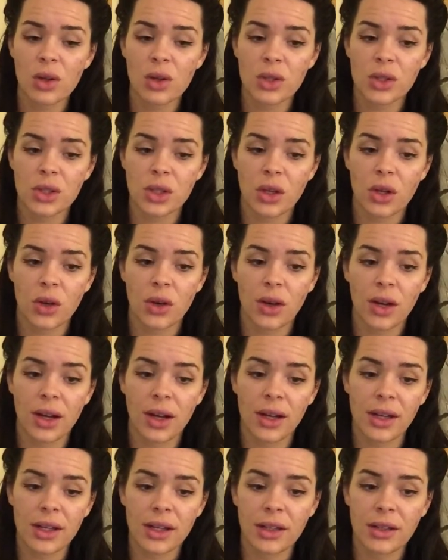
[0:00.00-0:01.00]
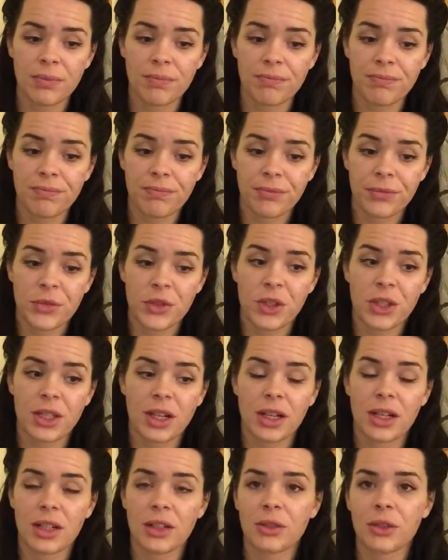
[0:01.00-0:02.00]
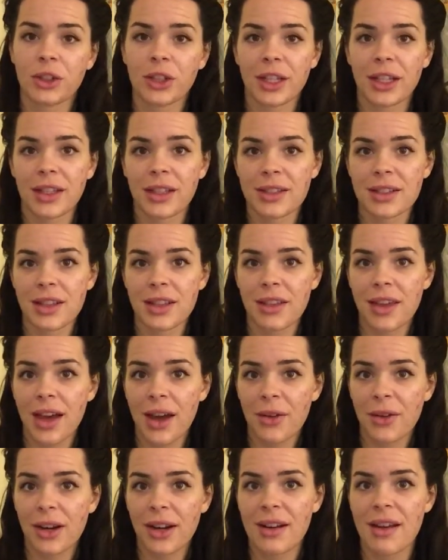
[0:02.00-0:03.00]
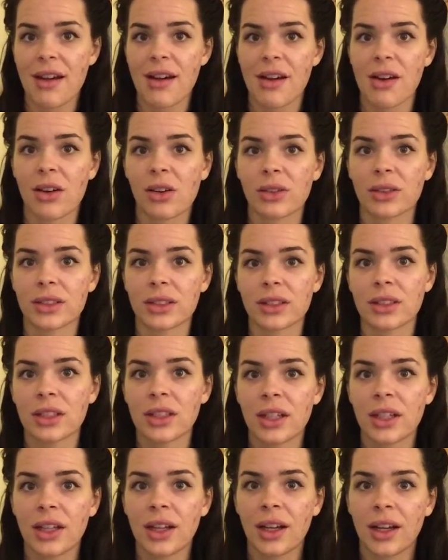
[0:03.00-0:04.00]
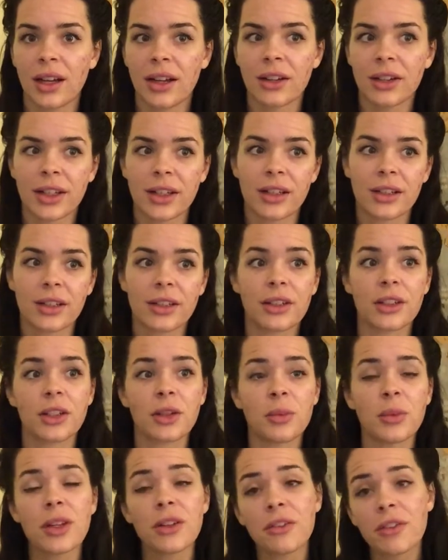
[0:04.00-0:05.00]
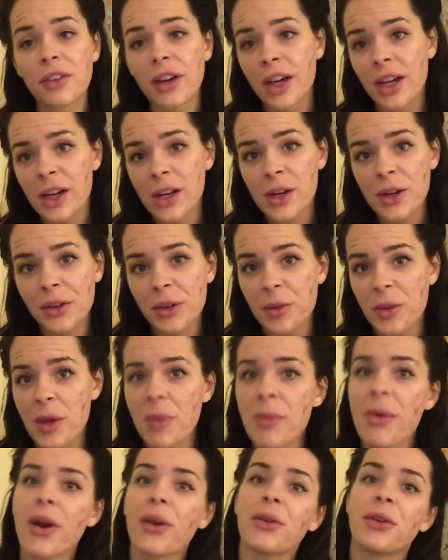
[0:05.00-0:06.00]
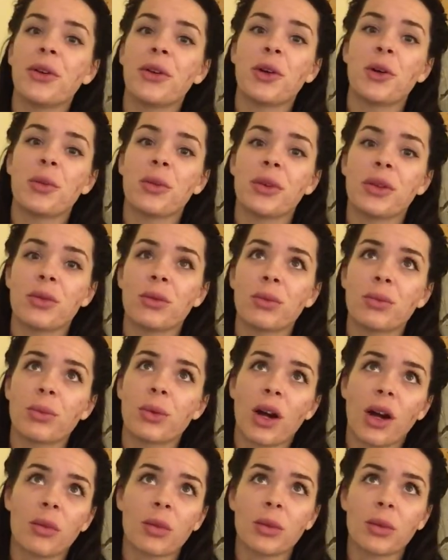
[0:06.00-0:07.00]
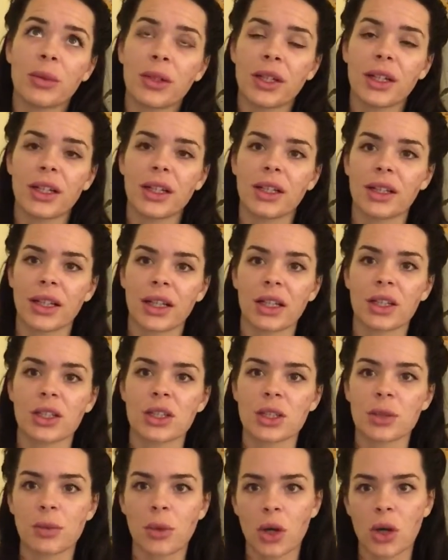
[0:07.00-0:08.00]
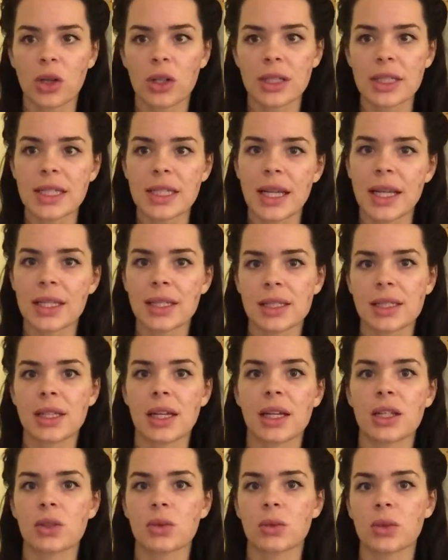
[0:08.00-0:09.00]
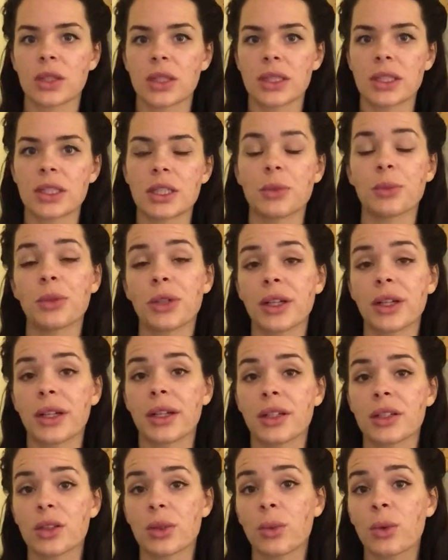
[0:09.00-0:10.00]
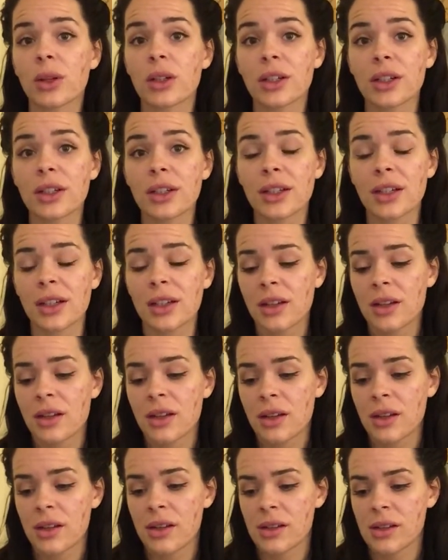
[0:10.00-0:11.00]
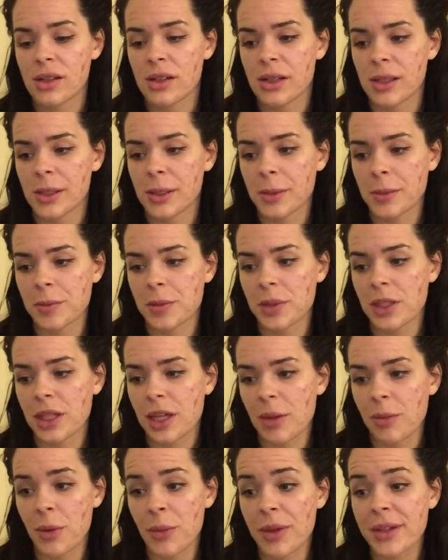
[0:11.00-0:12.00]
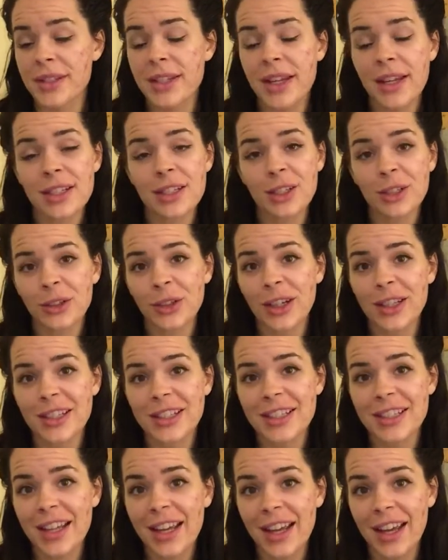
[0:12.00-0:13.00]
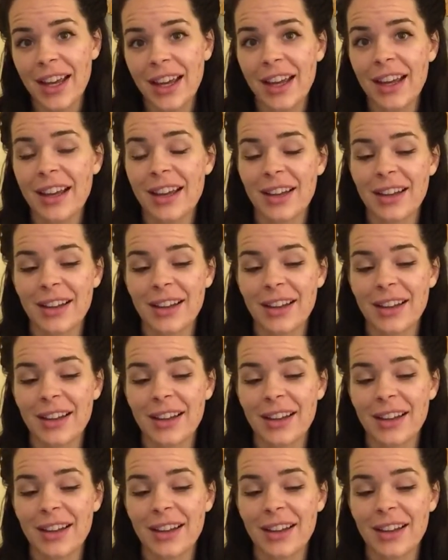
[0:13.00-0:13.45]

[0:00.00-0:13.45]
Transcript: So I'm just kind of looking into that right now, and I'll get a humidifier for my bedroom and probably like a small desk size one to bring to work, to keep on my desk throughout the day.